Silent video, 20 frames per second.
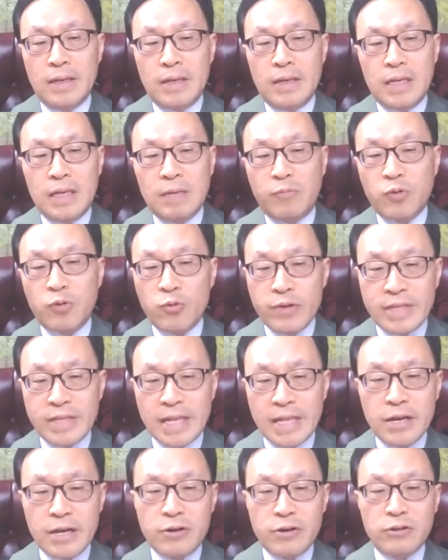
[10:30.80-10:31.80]
If we
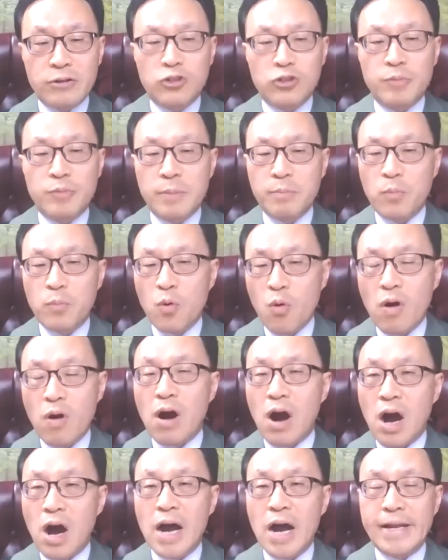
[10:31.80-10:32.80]
dare to be
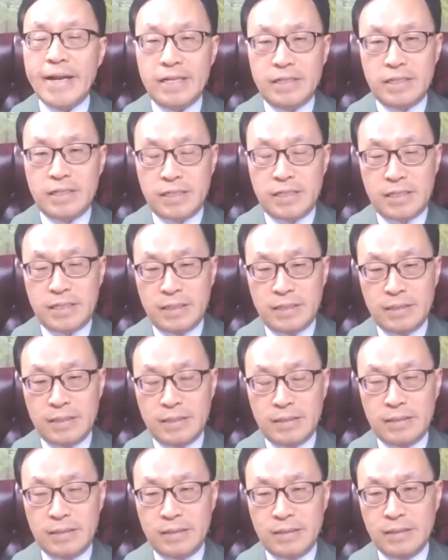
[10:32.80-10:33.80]
more honest,
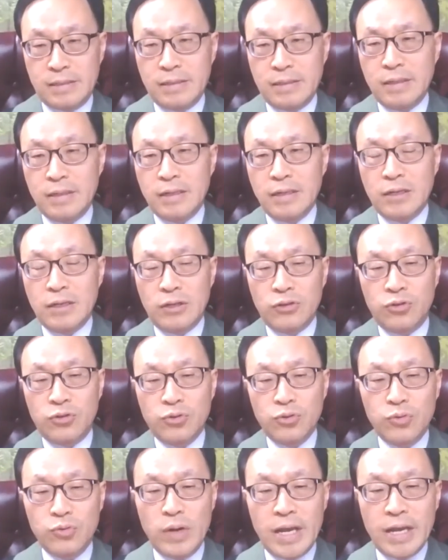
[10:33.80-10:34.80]

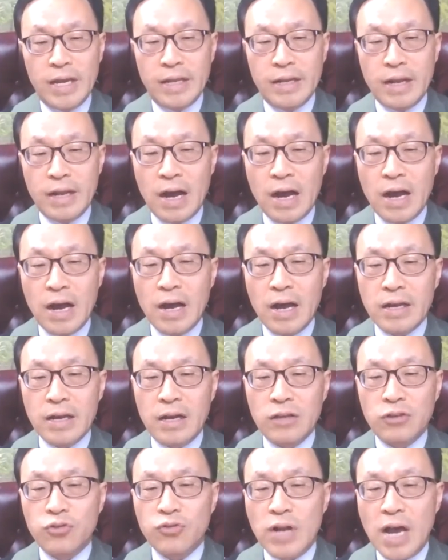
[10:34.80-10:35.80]
you and I
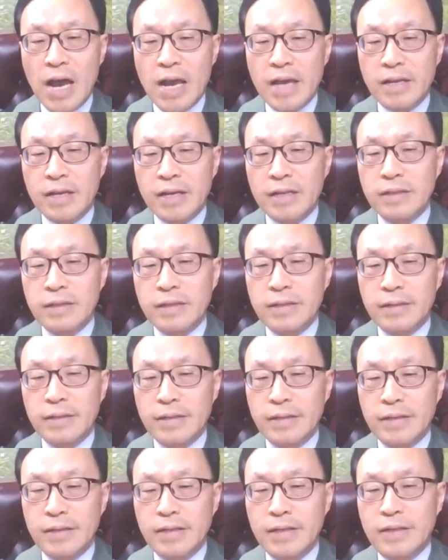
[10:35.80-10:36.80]
are united
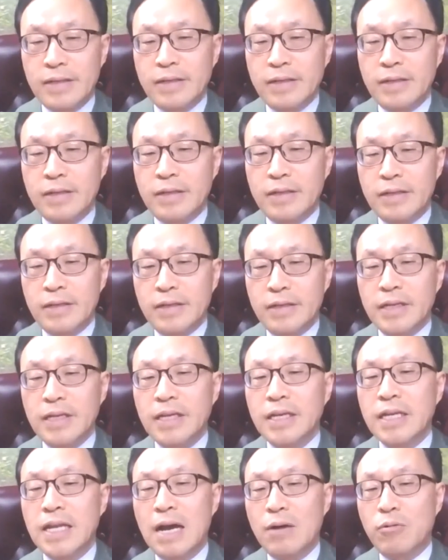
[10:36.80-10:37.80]

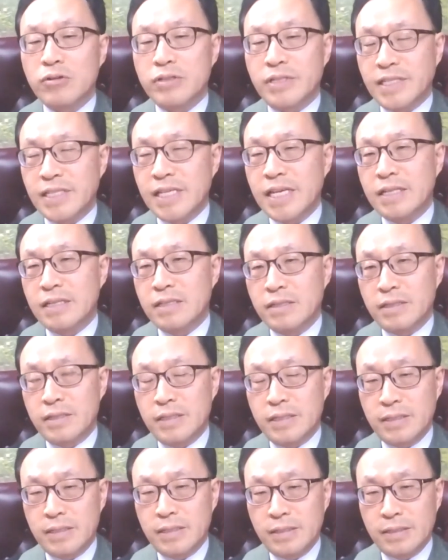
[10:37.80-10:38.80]
in our
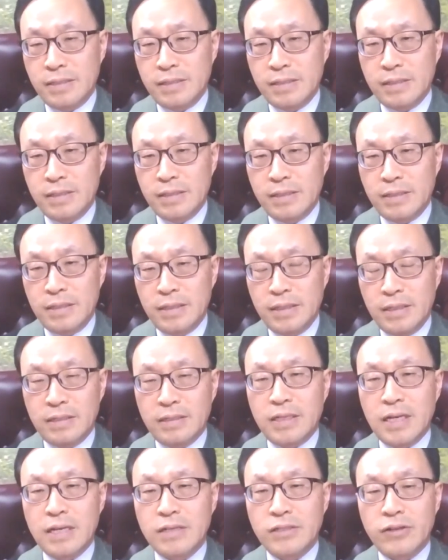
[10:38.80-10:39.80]
sins,
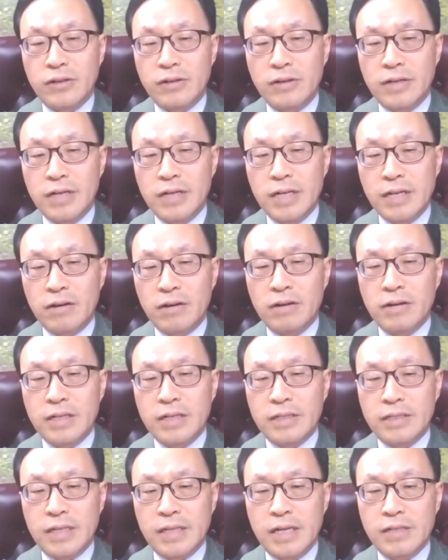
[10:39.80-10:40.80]
intentionally,
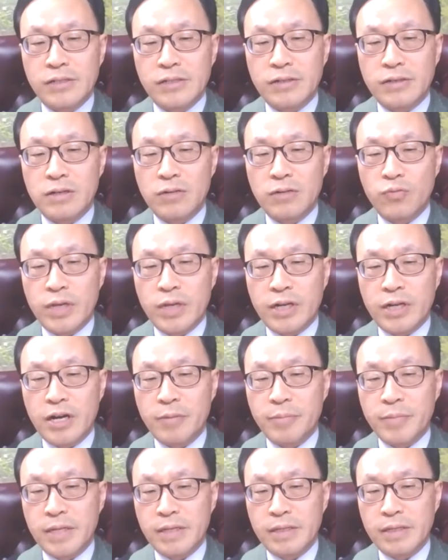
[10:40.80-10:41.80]
unintentionally, we
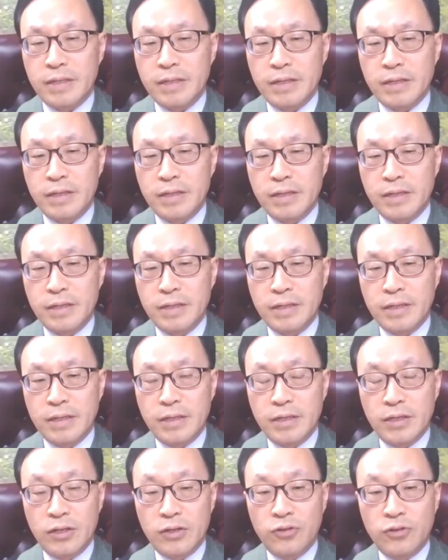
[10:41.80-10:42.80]
commit
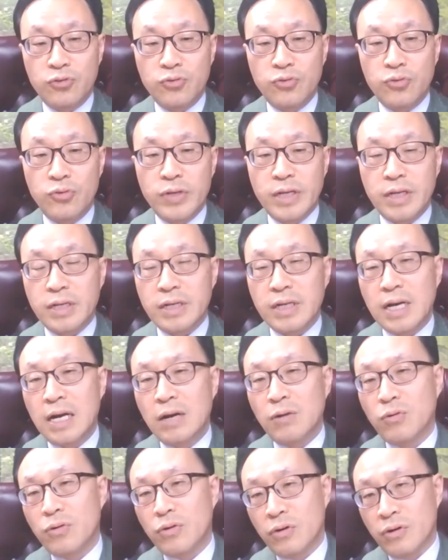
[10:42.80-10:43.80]
during
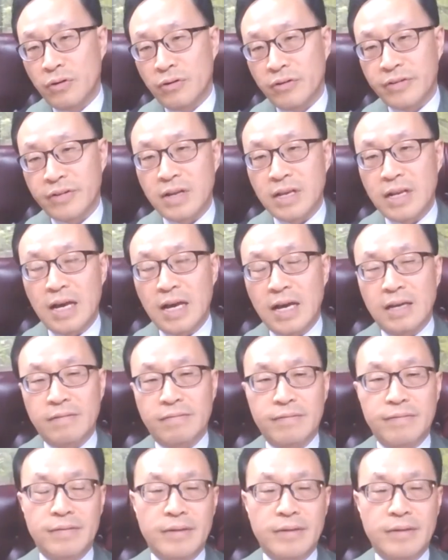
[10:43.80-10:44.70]
our earthly life.